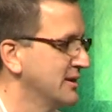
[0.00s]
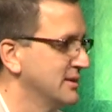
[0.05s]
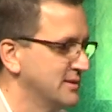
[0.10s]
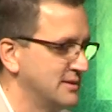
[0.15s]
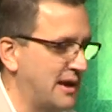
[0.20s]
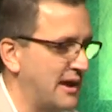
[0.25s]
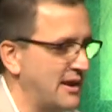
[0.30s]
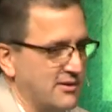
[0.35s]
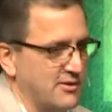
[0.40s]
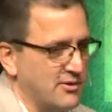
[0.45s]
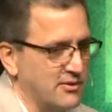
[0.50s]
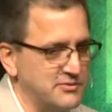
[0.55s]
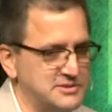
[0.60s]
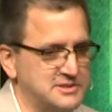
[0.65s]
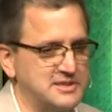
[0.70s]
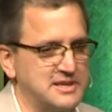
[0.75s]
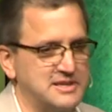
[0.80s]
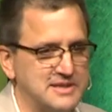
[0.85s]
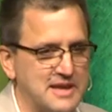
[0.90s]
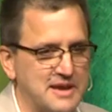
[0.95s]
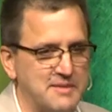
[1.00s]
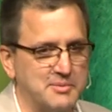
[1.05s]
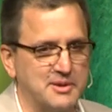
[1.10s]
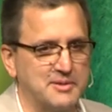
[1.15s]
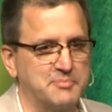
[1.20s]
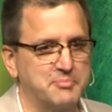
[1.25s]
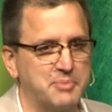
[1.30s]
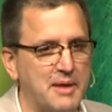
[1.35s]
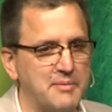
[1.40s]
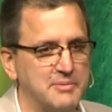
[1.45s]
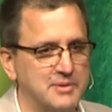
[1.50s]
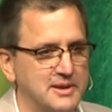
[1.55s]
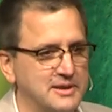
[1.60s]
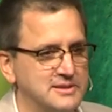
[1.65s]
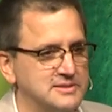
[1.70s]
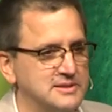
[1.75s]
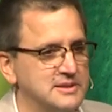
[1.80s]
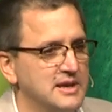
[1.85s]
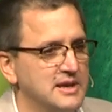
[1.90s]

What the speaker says: I don't know if it says that, but it probably does.